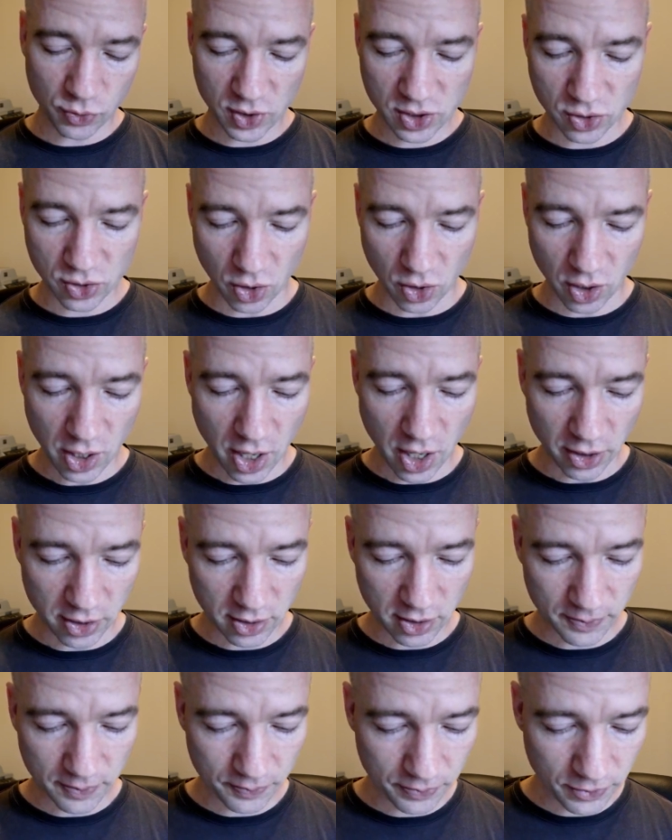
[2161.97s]
restore
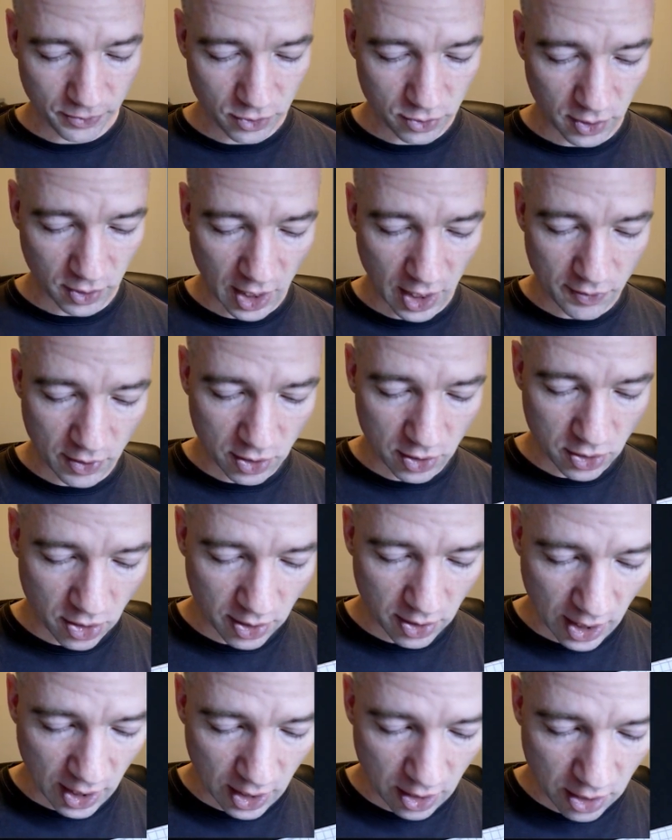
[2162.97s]
luck. So now I've
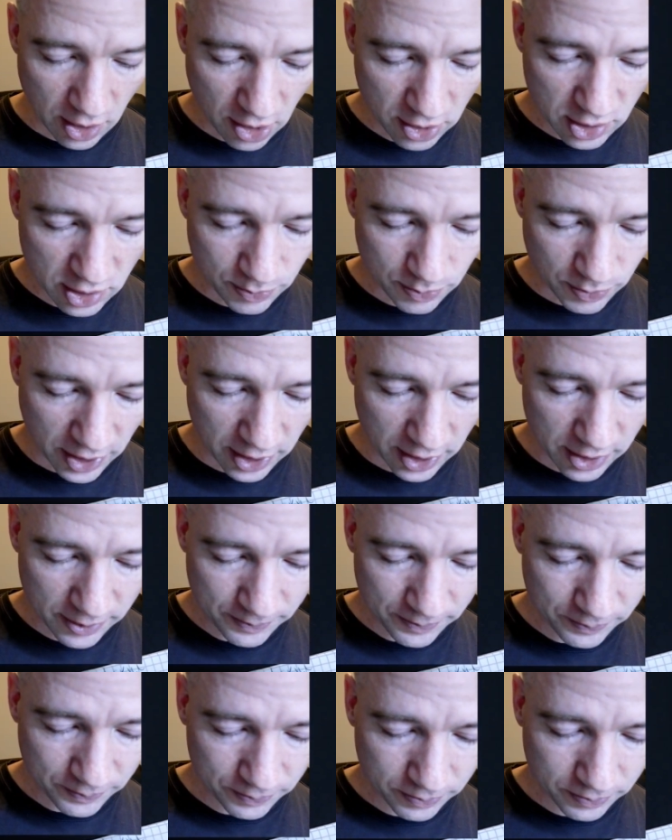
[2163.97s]
got a luck spell,